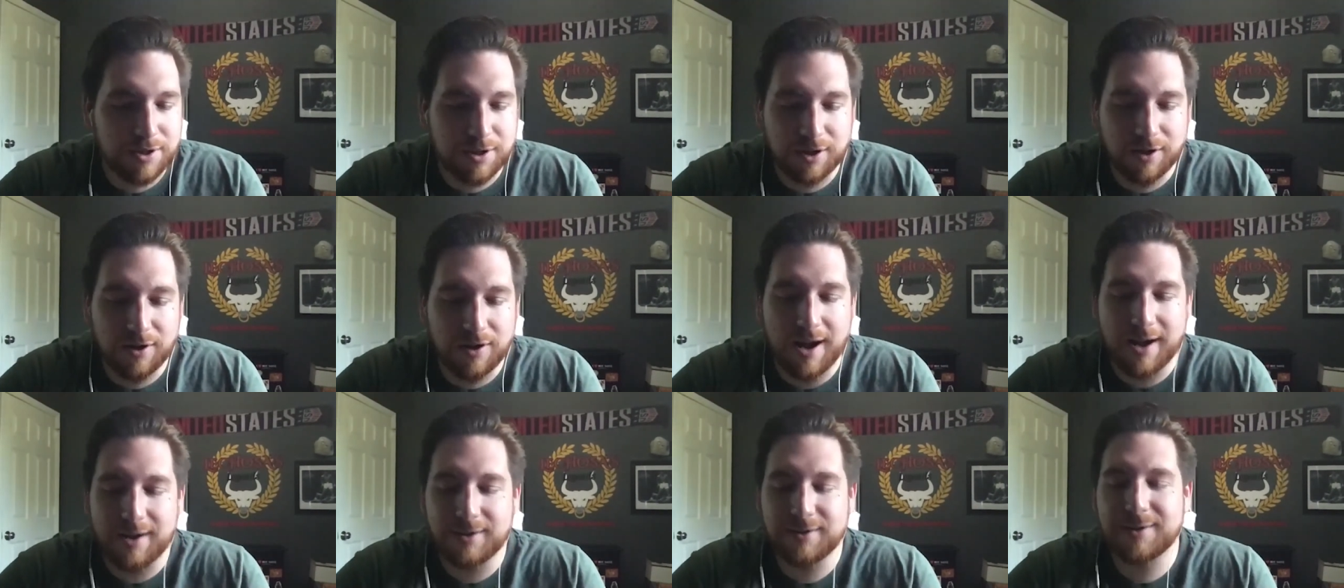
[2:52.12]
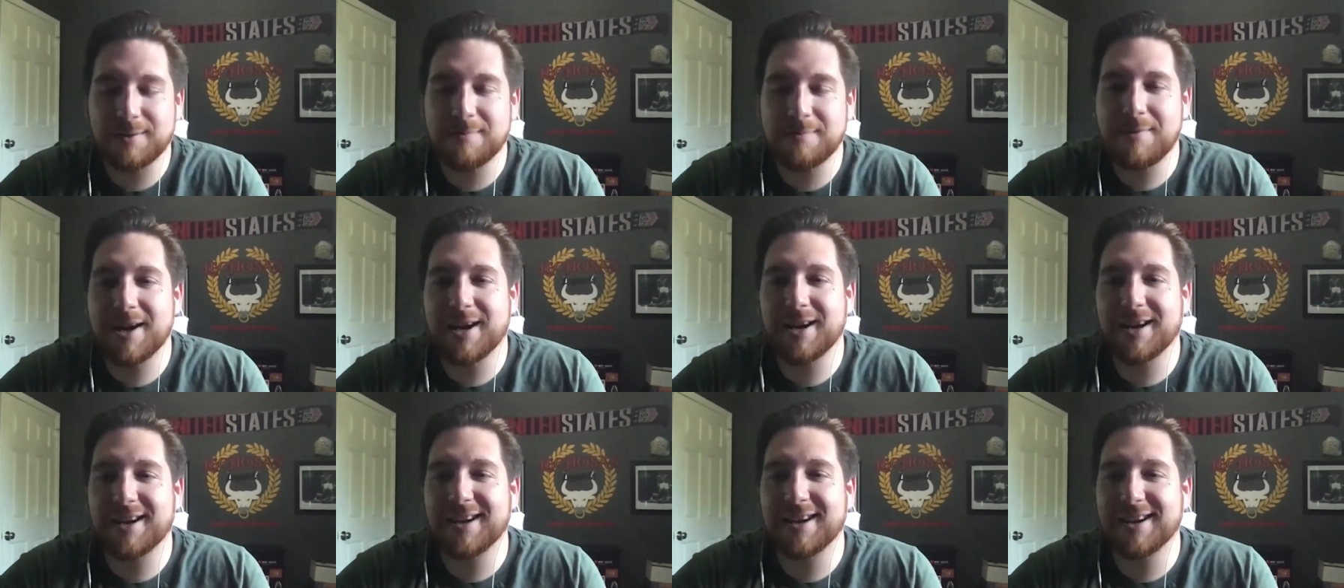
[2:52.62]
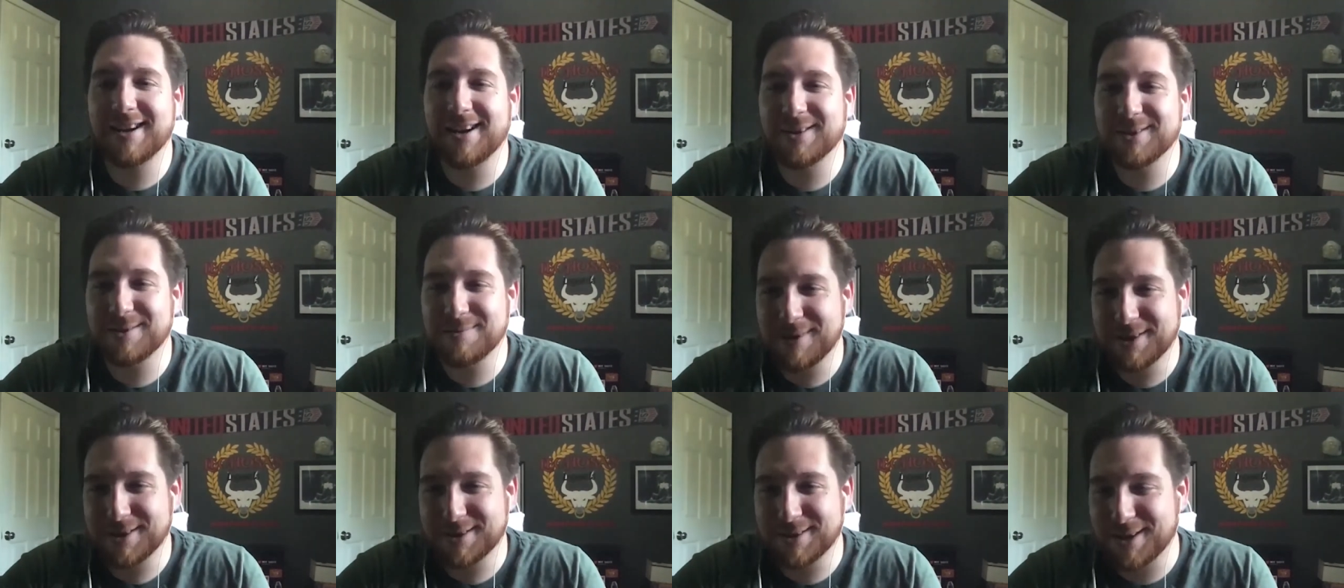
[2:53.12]
on how to make how to
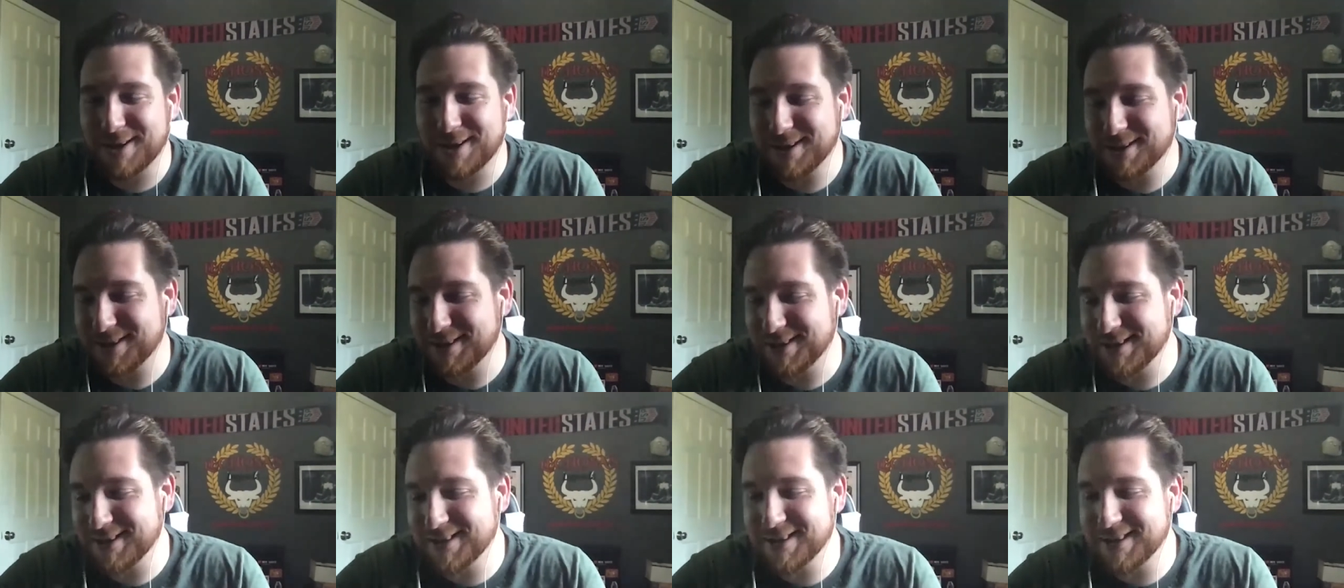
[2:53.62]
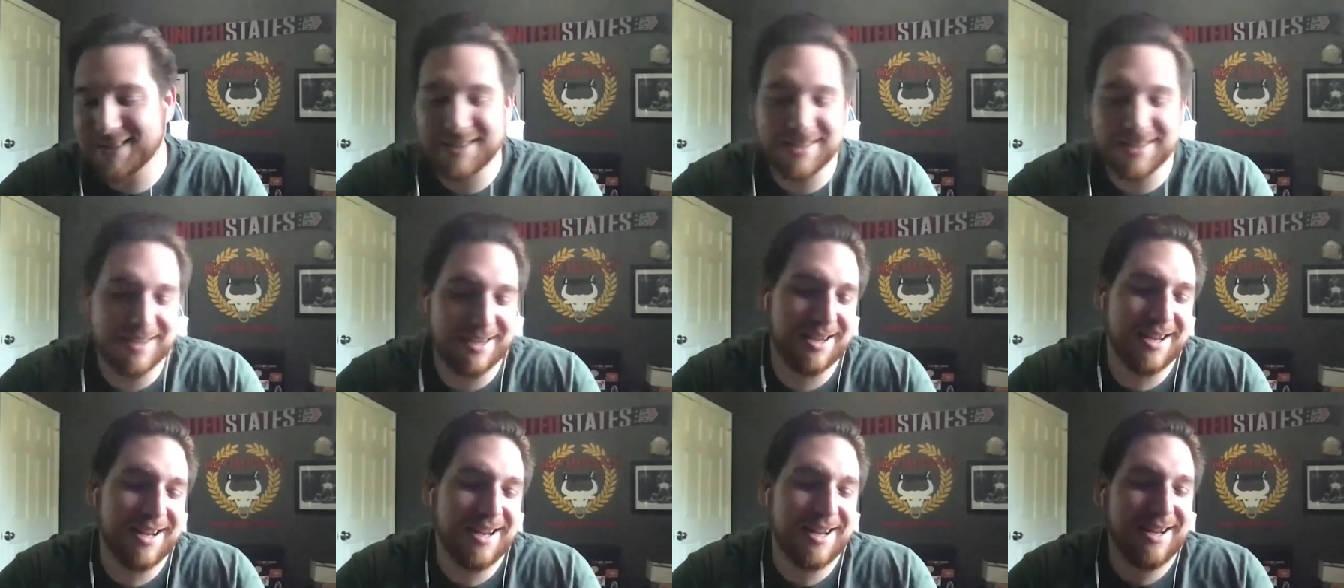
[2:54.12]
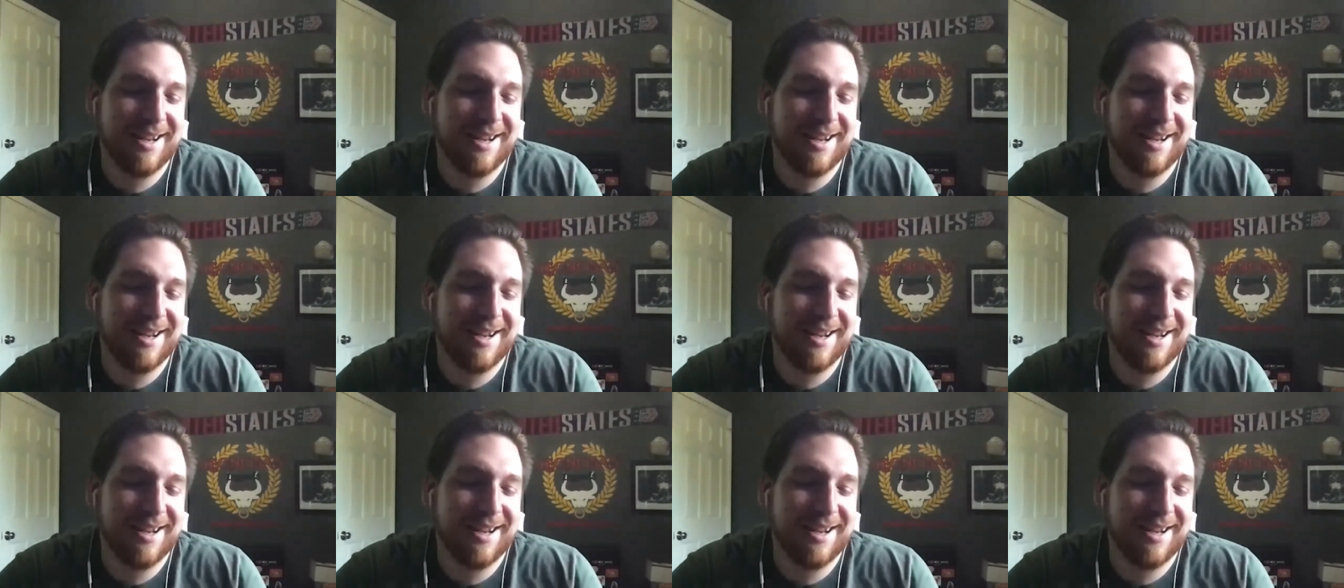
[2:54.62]
make sauces and